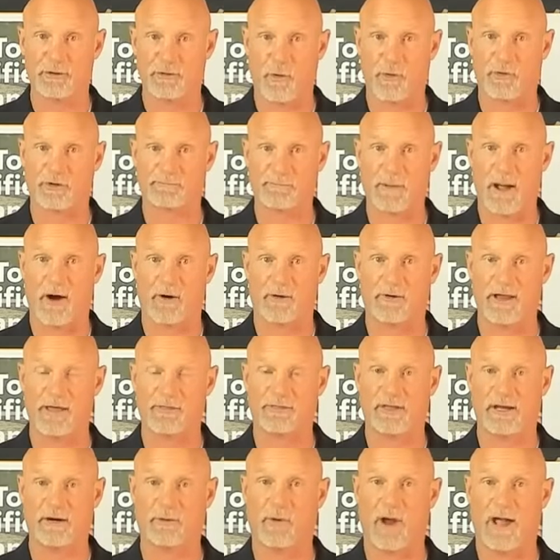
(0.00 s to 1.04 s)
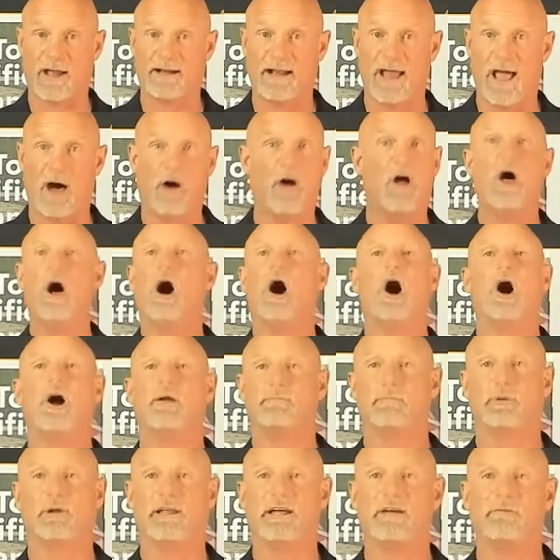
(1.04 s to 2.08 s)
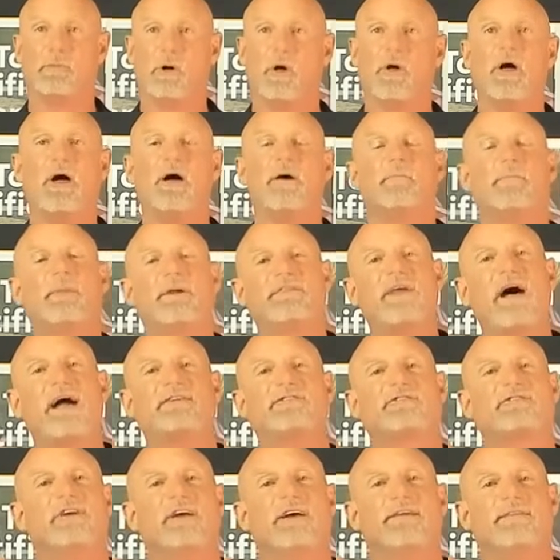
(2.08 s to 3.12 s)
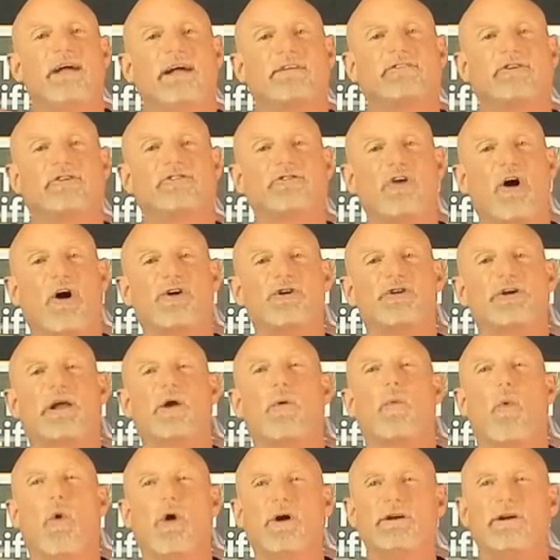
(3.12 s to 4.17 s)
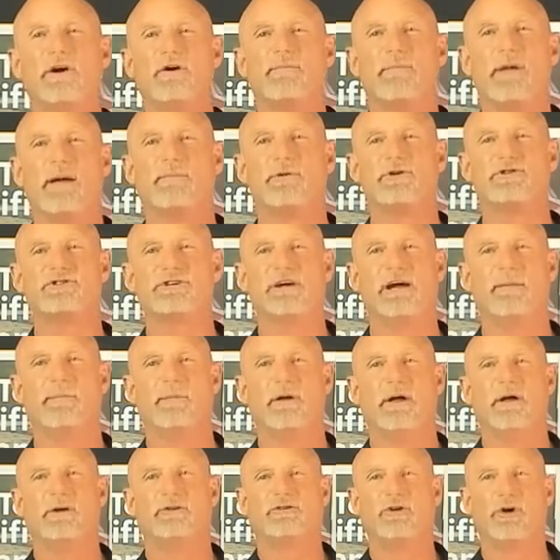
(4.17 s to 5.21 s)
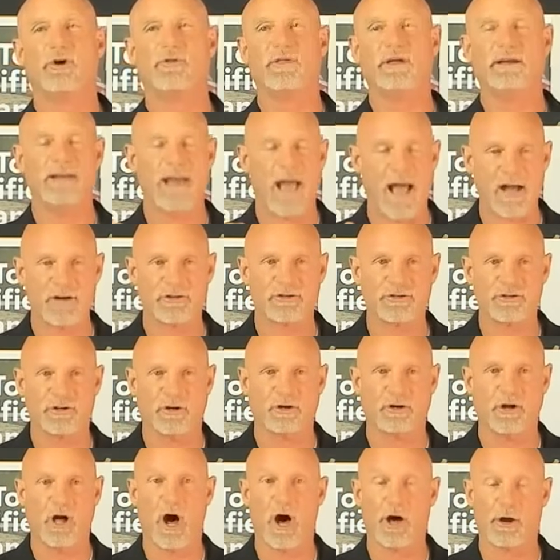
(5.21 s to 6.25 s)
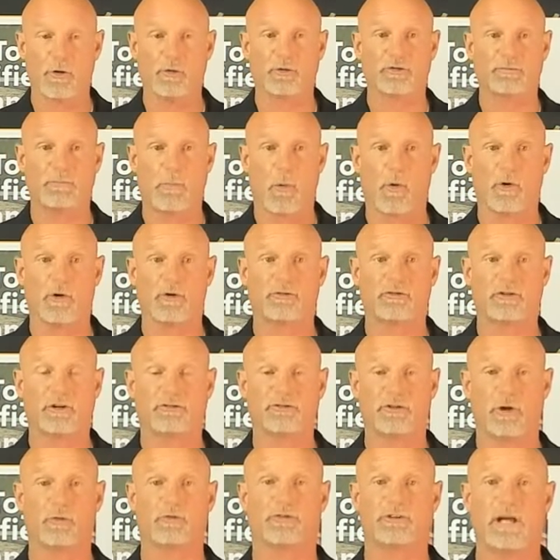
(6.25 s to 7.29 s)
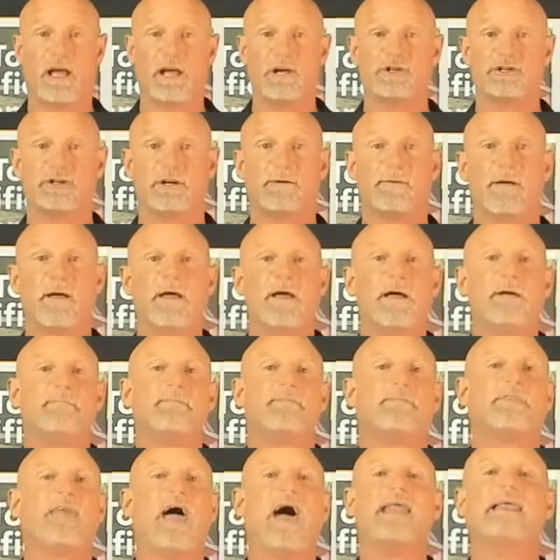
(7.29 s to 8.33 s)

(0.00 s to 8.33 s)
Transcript: horsepower in that thing right now. Unbelievable. But that's a start. You get a one-year membership to the National Auto Sports Association. That